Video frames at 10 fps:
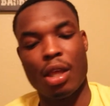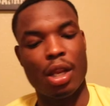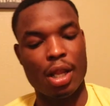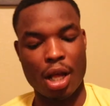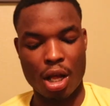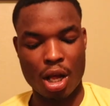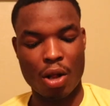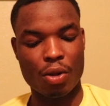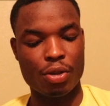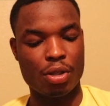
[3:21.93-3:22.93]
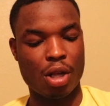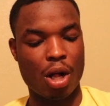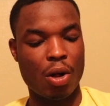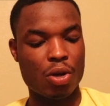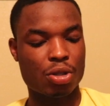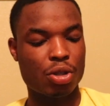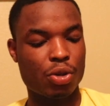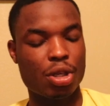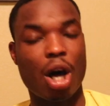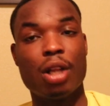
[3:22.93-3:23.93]
And then I'll also
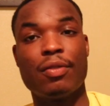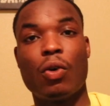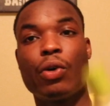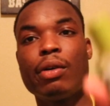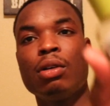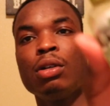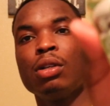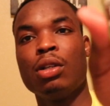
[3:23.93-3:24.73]
use olive oil.